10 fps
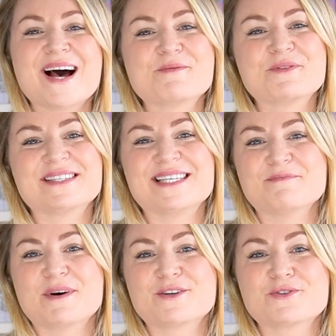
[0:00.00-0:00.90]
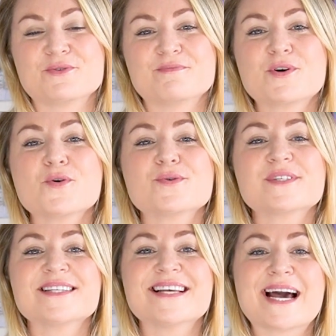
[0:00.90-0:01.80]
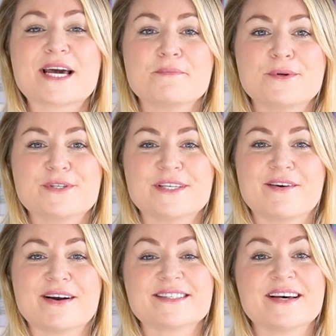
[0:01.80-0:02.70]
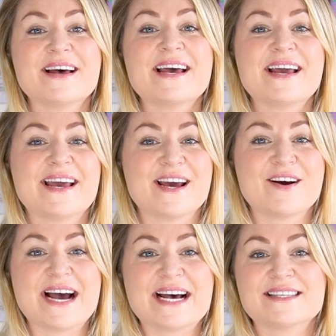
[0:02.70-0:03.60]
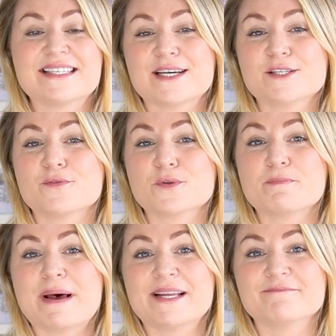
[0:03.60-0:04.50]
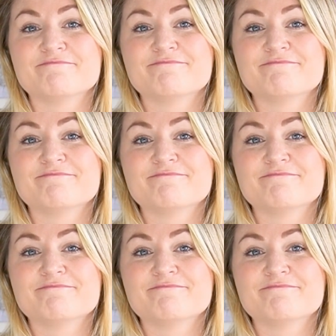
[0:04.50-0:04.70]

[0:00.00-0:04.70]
I'm Christine Marshall, Courses and Community Director here at Salesforce Ben.